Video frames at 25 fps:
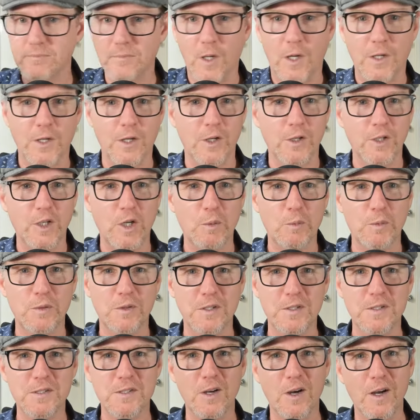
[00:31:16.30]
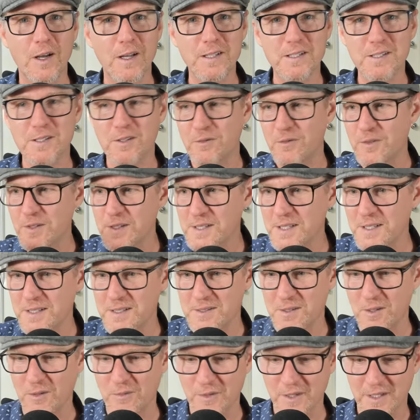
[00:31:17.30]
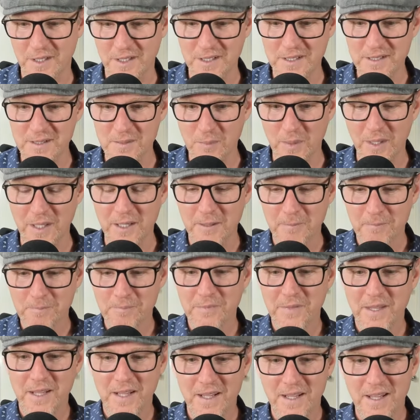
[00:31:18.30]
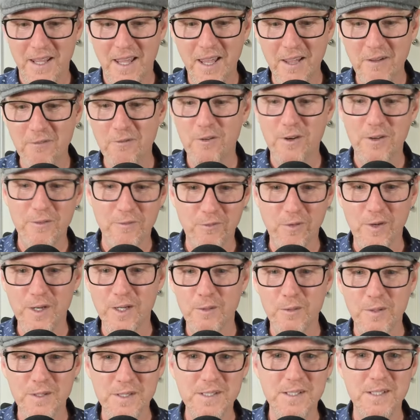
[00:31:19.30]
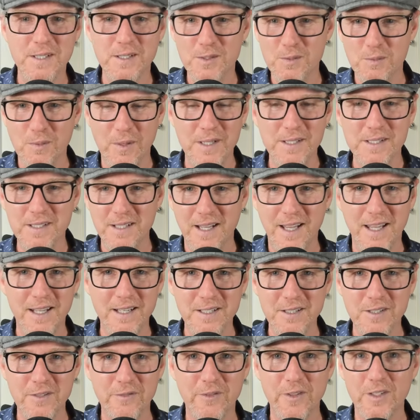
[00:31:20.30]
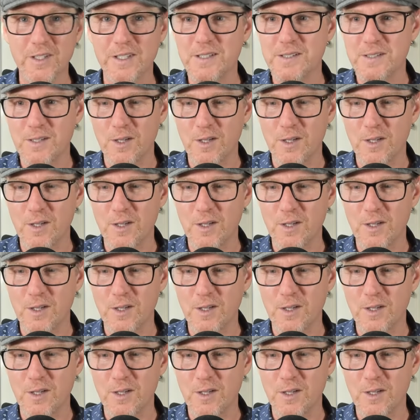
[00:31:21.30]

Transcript: I don't know what the science, the physics of it is, but every frequency is resonating differently.